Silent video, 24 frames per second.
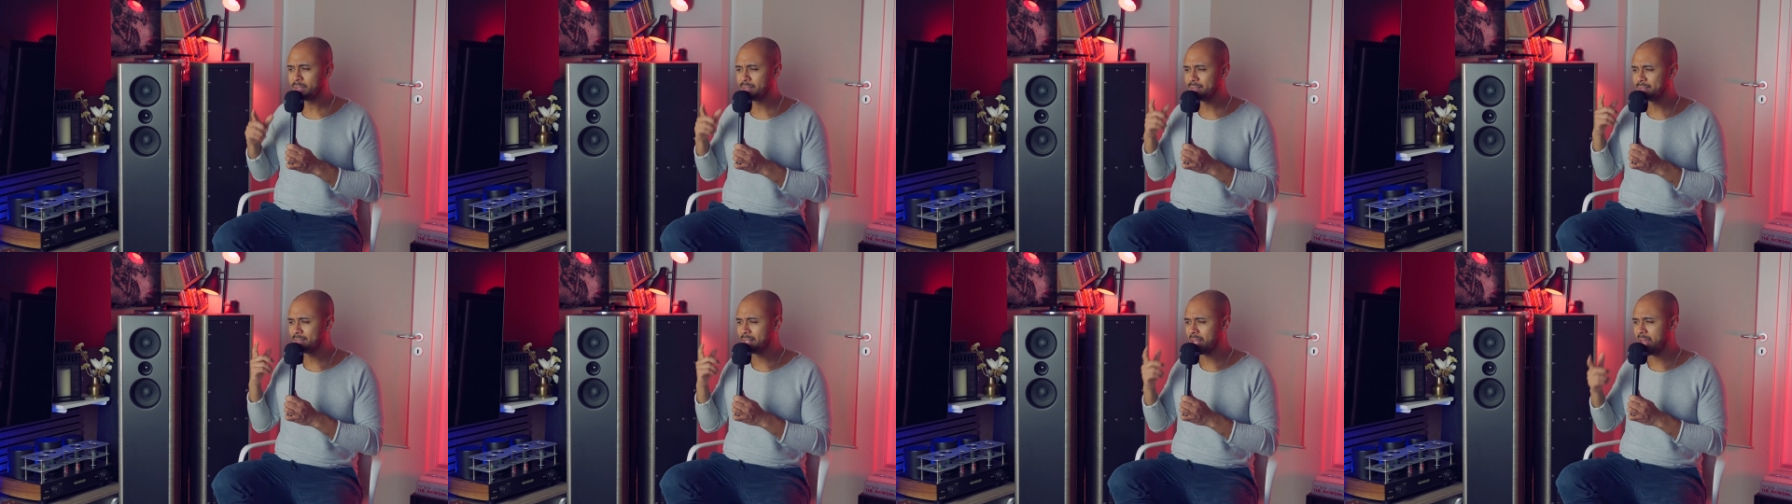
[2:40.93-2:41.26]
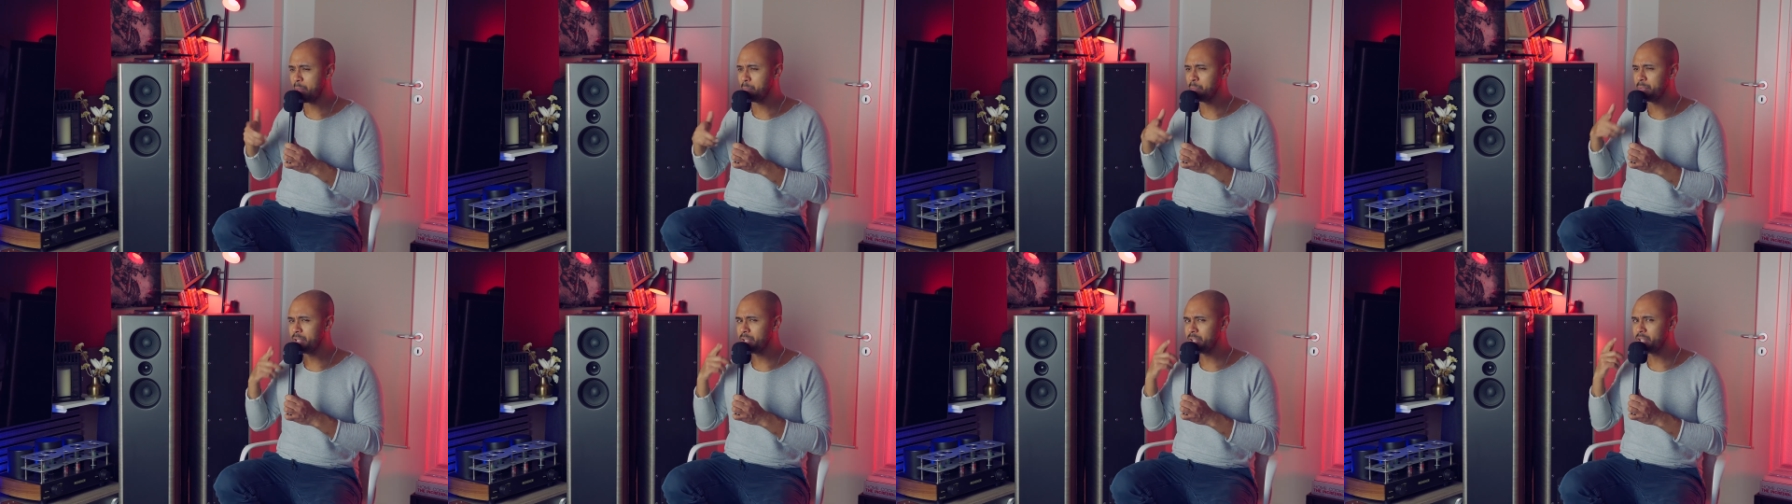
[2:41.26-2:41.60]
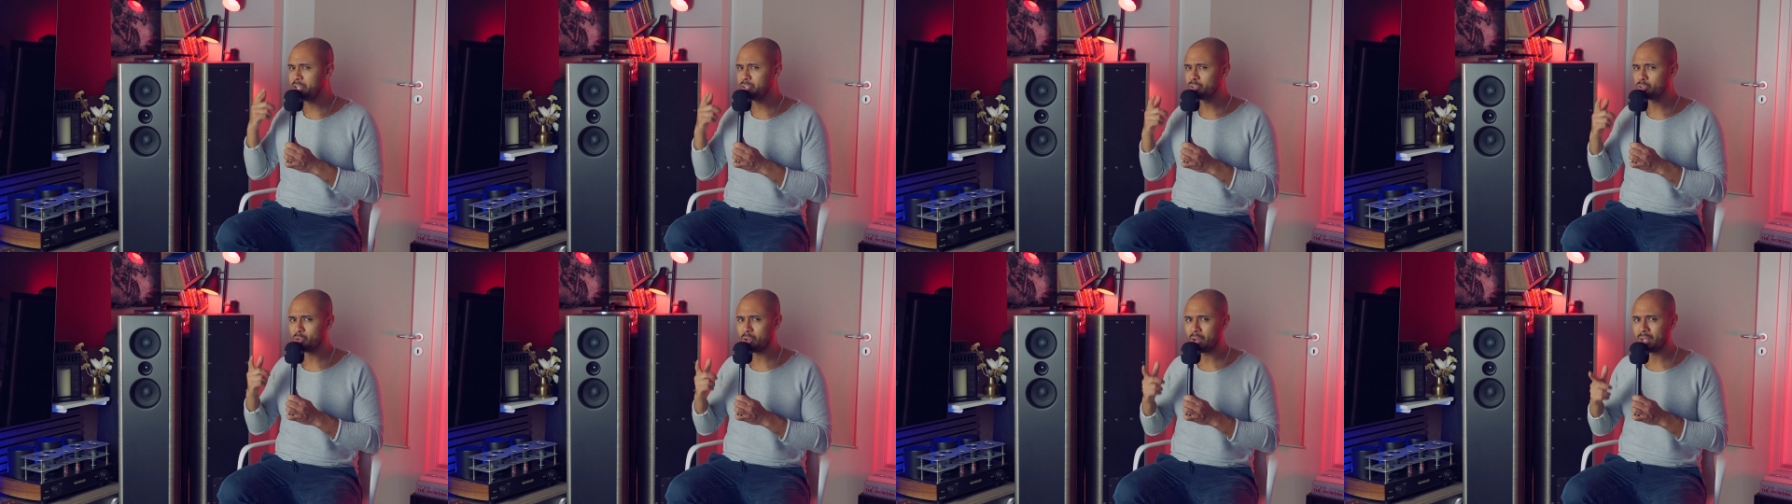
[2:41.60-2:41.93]

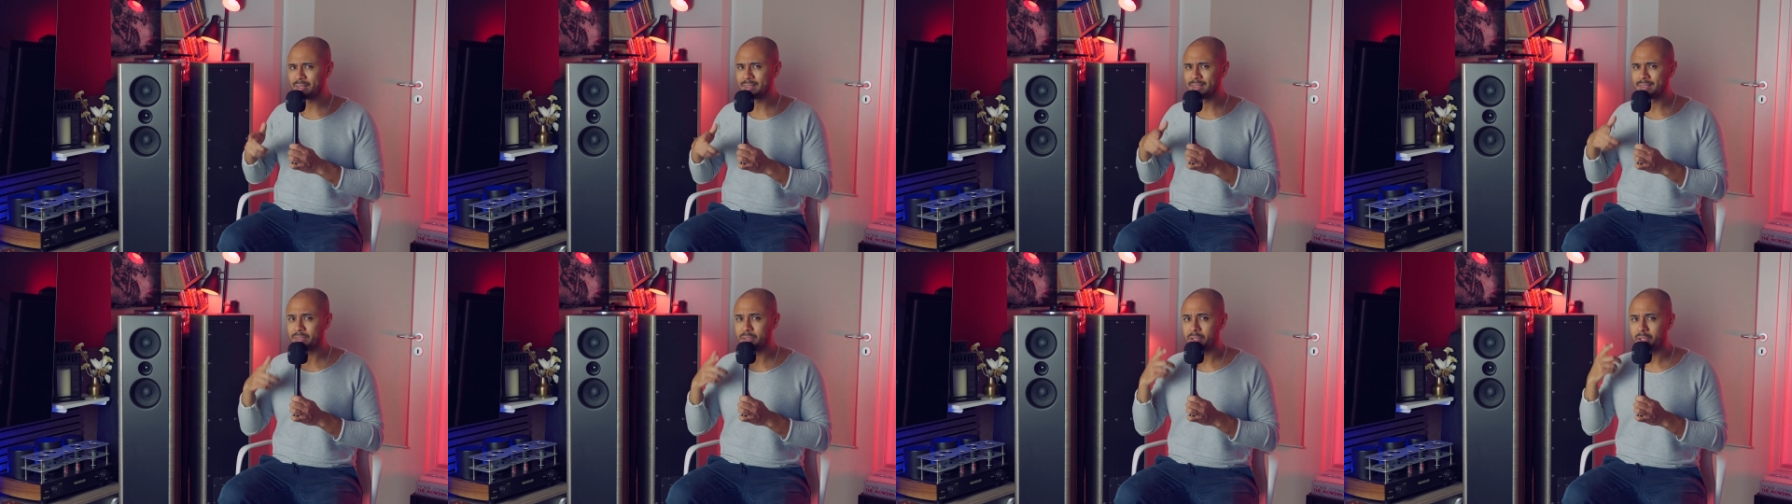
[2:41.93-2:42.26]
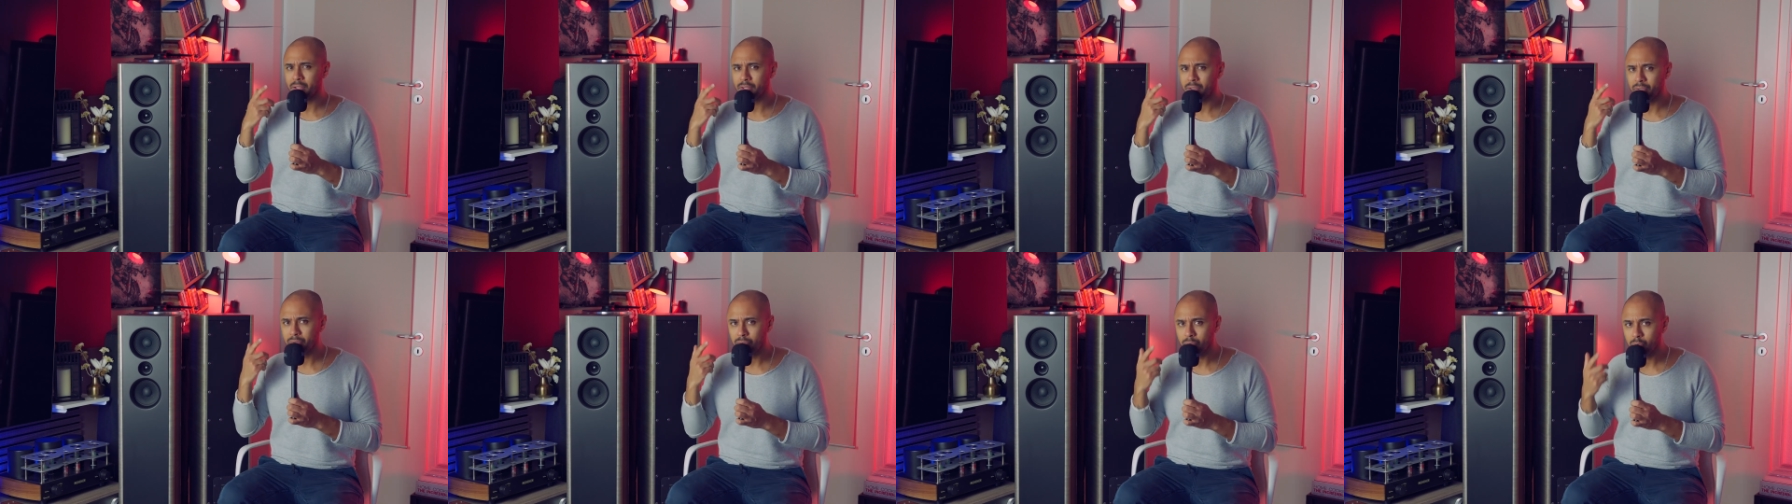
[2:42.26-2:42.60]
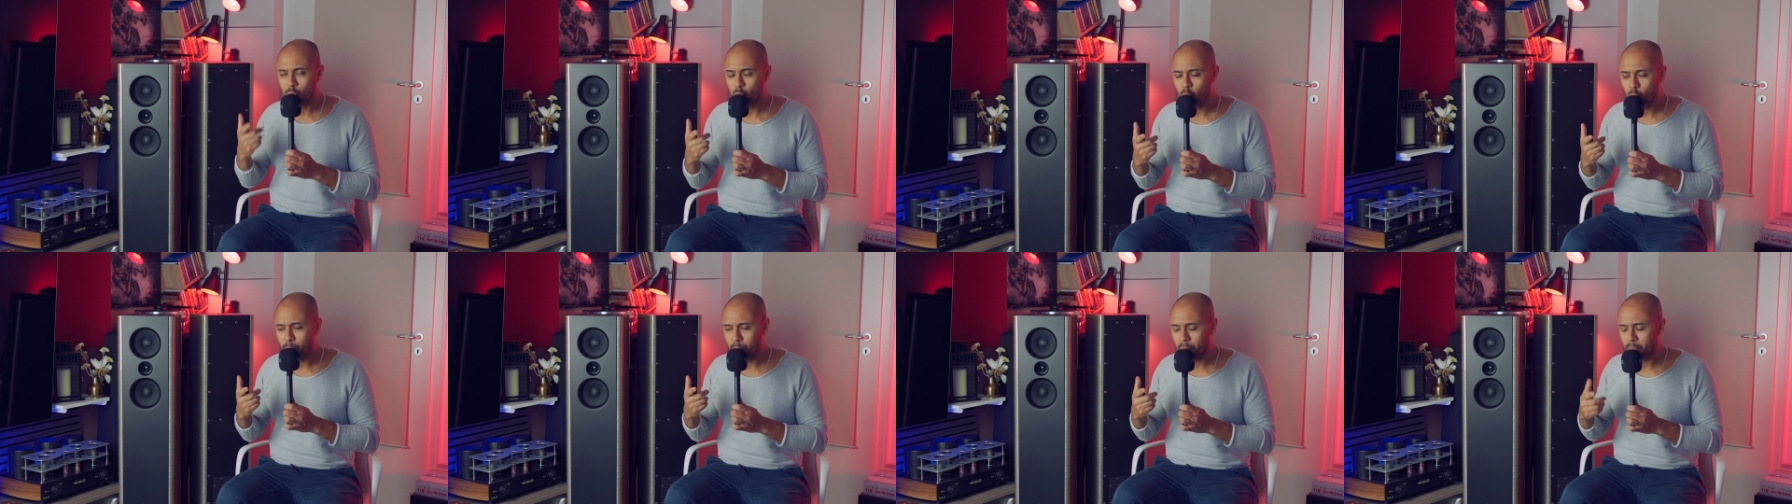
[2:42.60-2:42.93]
semi-resonance
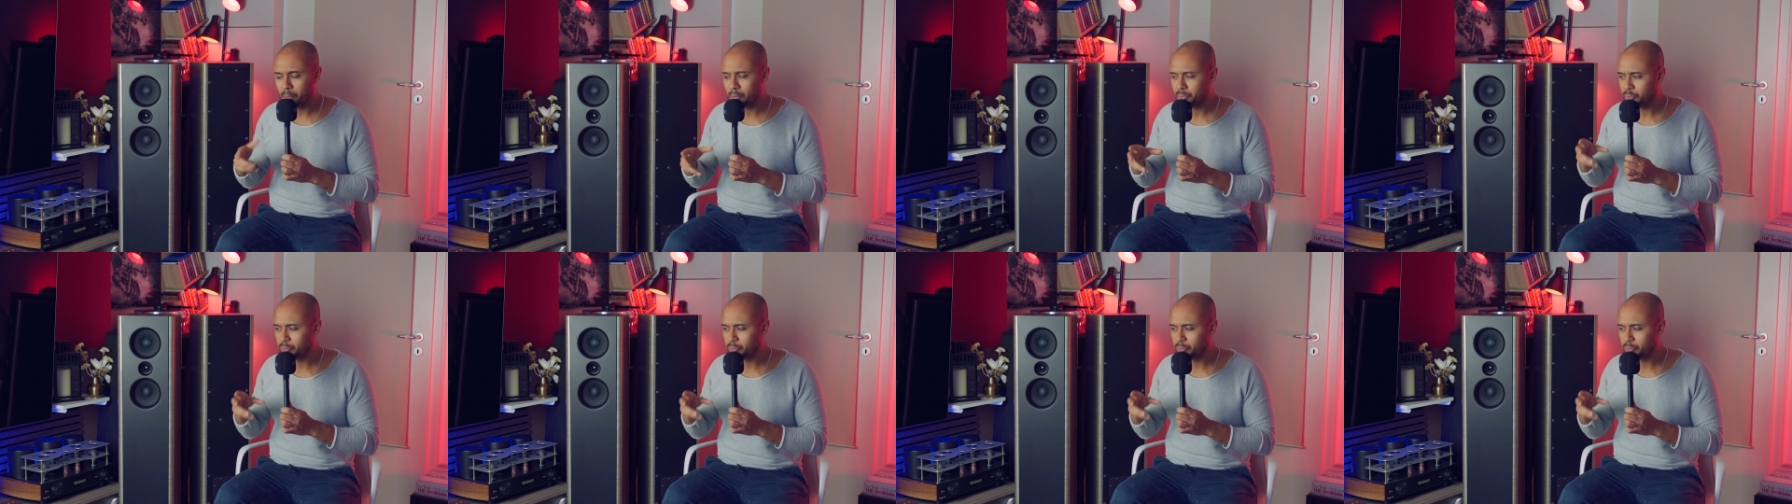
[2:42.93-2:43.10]
tube,